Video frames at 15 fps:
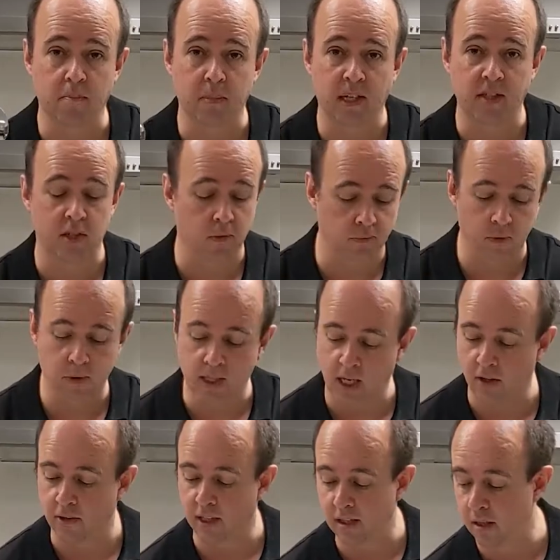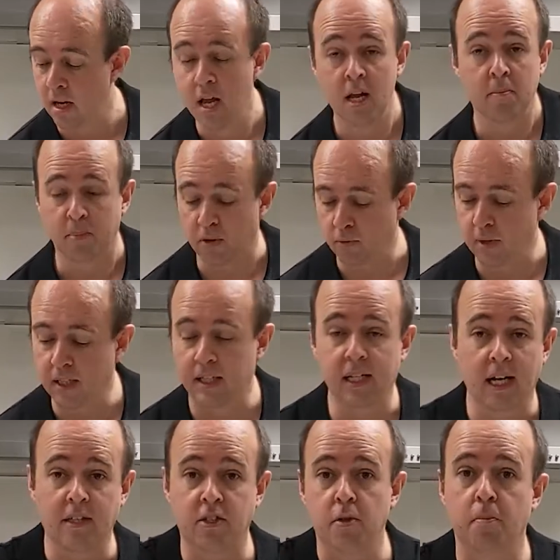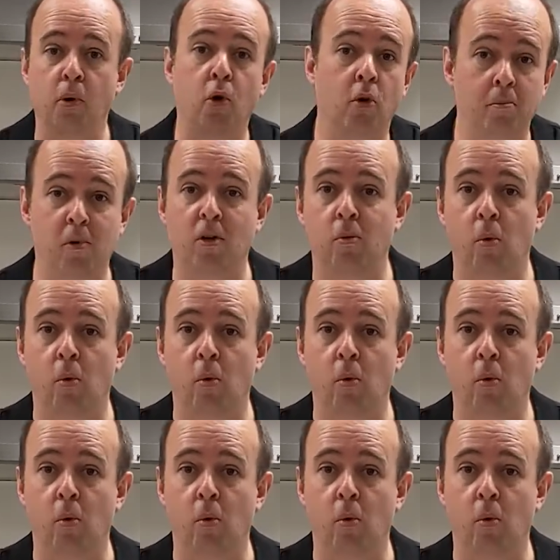mix your food colouring in, but really as you pour more